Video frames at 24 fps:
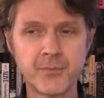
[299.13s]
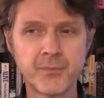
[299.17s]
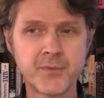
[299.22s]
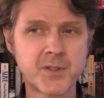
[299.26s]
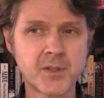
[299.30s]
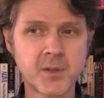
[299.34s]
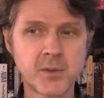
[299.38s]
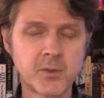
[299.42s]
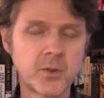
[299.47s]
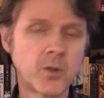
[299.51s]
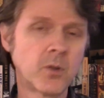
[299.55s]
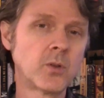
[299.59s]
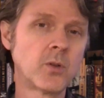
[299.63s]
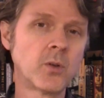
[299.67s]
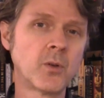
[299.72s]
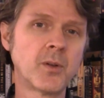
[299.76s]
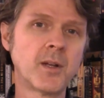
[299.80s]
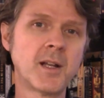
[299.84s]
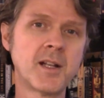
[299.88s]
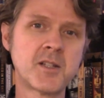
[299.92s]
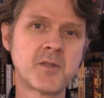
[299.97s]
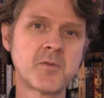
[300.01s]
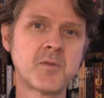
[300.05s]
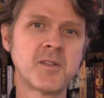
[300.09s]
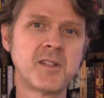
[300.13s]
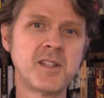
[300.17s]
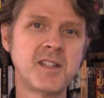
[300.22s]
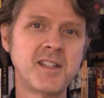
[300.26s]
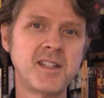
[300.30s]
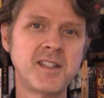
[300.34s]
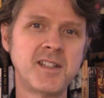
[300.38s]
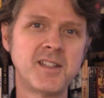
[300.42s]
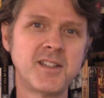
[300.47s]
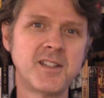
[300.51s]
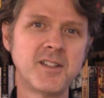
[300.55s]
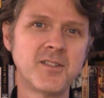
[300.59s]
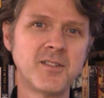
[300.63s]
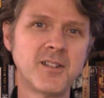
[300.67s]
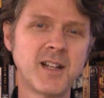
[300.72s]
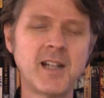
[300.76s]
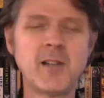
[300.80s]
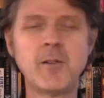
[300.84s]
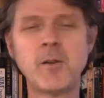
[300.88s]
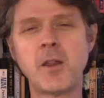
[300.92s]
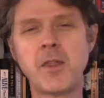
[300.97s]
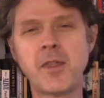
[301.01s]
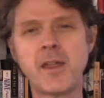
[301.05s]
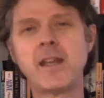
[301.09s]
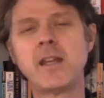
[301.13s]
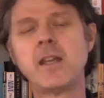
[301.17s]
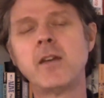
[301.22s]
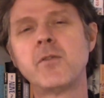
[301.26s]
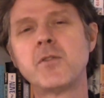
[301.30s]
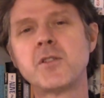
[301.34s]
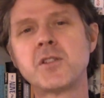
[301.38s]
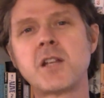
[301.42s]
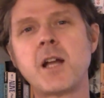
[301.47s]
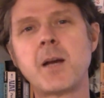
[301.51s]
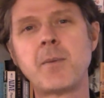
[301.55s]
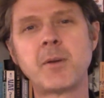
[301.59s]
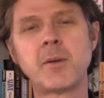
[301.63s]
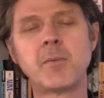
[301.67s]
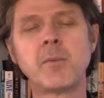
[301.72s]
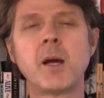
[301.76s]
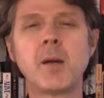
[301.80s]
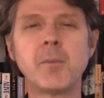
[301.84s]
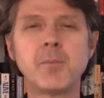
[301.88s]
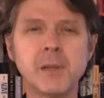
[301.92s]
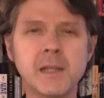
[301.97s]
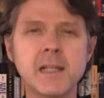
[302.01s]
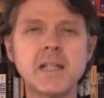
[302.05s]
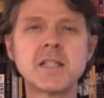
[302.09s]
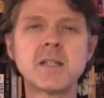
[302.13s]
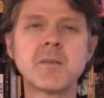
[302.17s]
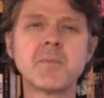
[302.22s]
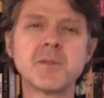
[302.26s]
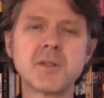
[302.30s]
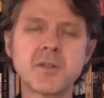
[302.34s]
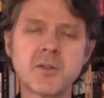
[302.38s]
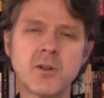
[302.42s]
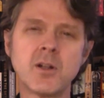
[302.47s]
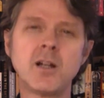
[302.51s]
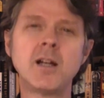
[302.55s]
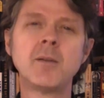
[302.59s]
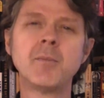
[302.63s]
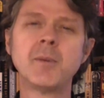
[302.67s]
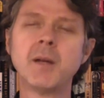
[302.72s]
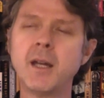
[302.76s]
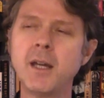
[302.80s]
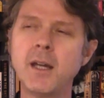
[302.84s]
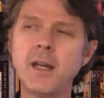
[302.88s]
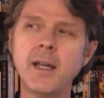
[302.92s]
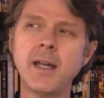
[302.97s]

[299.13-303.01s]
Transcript: So don't go nuts with the EQ. Anyway, thank you for stopping by. Please subscribe.